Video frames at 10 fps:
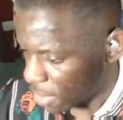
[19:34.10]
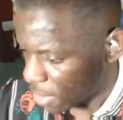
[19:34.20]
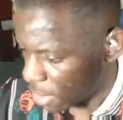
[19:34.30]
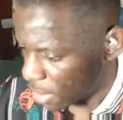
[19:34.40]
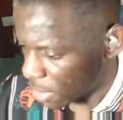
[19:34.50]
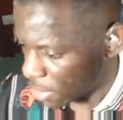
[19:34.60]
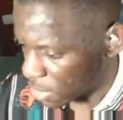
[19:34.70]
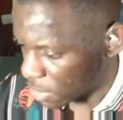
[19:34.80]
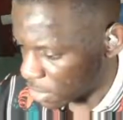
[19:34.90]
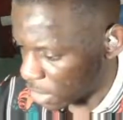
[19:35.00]
And
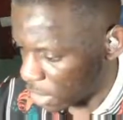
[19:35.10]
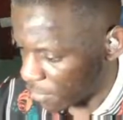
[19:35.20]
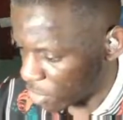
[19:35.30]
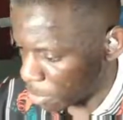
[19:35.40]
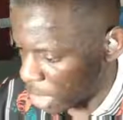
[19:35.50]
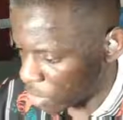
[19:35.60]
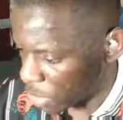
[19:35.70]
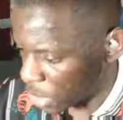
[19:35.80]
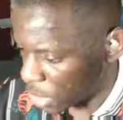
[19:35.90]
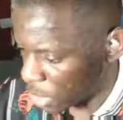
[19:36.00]
then I have to
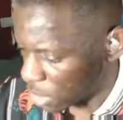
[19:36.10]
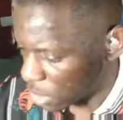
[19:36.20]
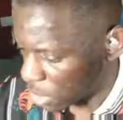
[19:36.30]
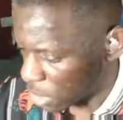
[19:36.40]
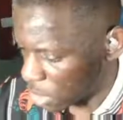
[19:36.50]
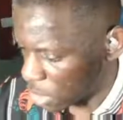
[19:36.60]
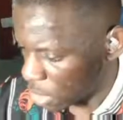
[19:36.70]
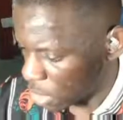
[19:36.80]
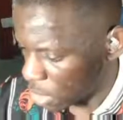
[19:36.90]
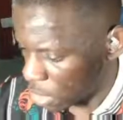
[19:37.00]
manually
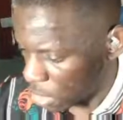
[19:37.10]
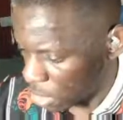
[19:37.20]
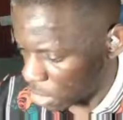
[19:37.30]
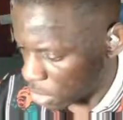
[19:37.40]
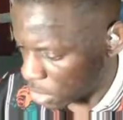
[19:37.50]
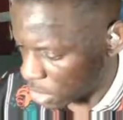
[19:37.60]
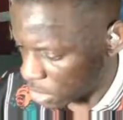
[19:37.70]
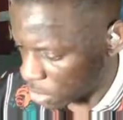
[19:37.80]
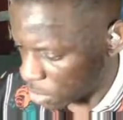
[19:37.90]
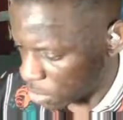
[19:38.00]

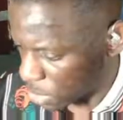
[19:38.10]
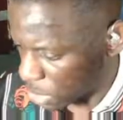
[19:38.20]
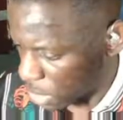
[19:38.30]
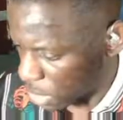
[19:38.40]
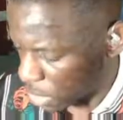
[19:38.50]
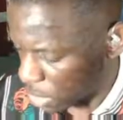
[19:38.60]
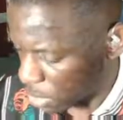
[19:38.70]
system denied.